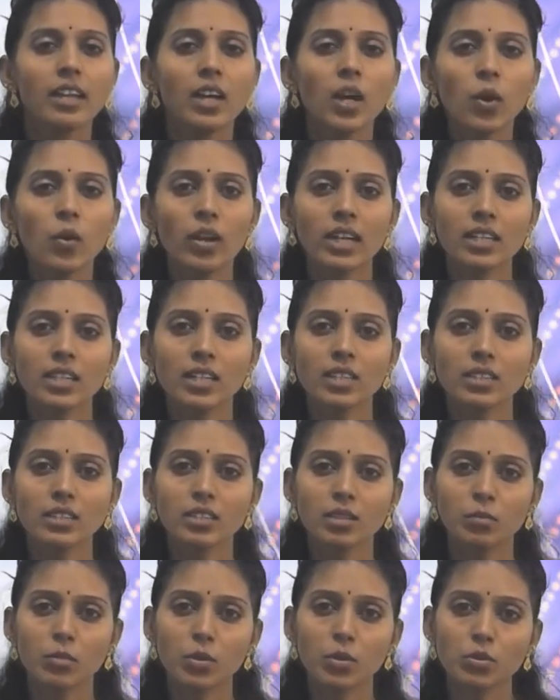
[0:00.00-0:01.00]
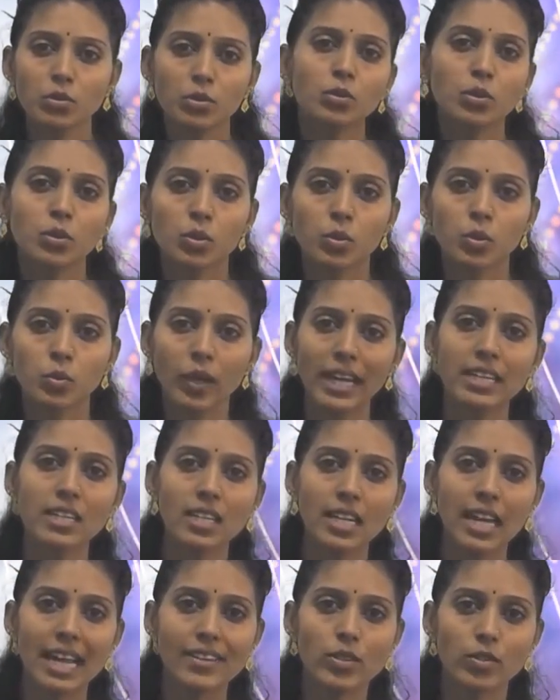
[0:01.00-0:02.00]
Now let us move to
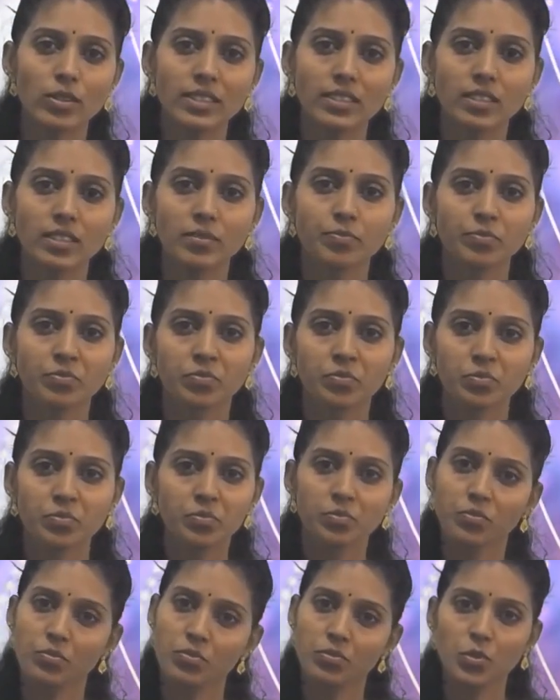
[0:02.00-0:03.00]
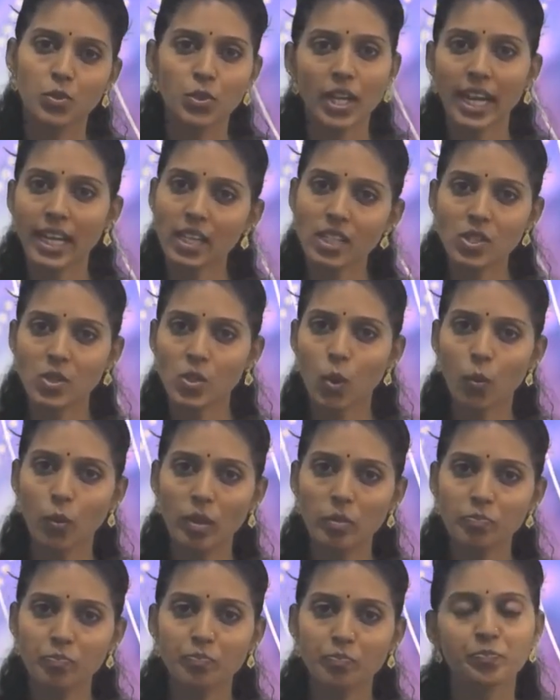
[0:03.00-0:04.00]
quadrilaterals. Triangles
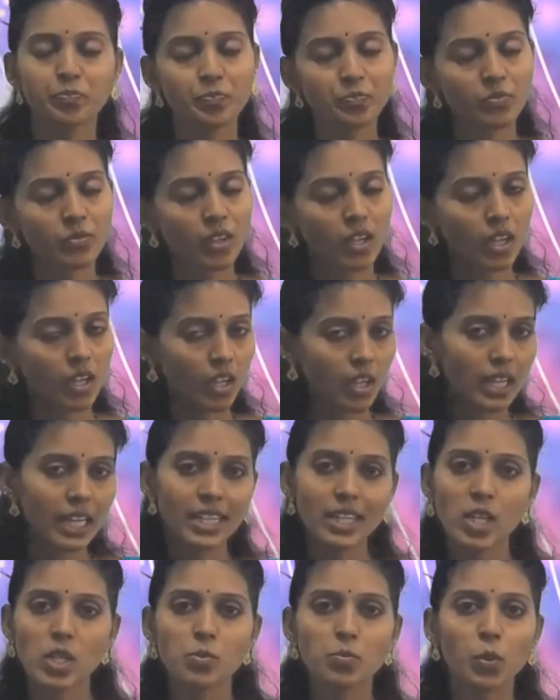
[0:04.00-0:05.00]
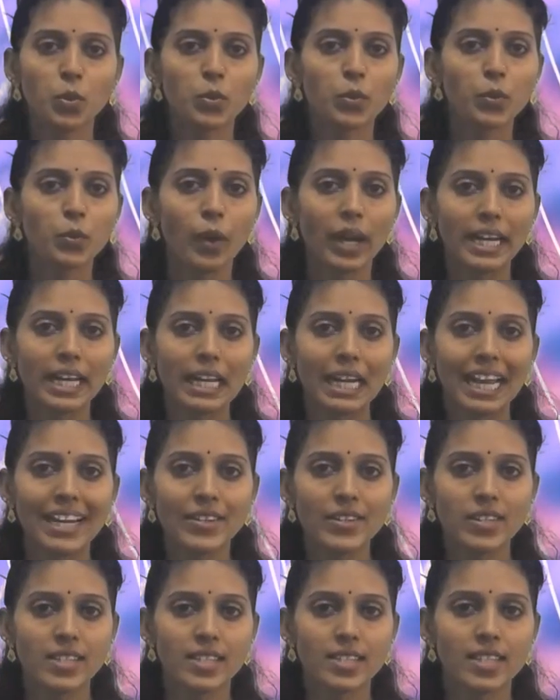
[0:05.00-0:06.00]
over. Let us move to
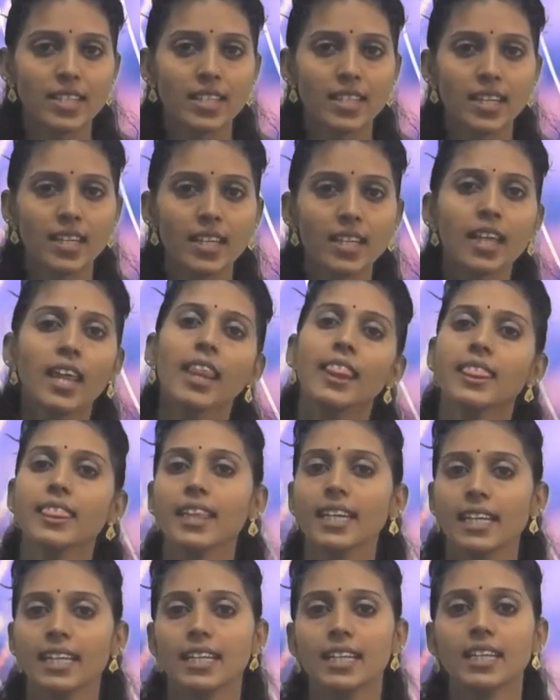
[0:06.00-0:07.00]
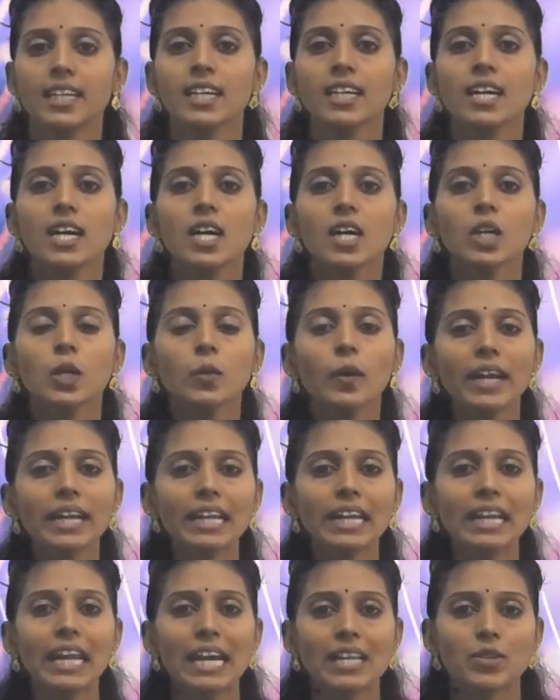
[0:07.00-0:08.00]
quadrilaterals. Then
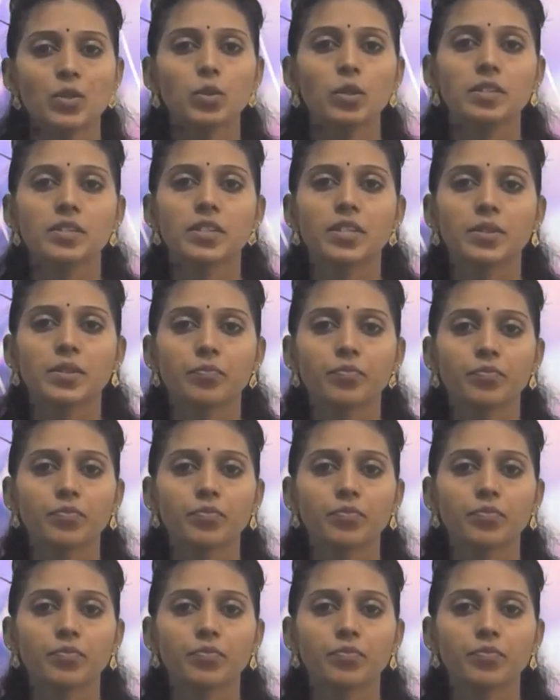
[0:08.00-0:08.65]
quadrilaterals.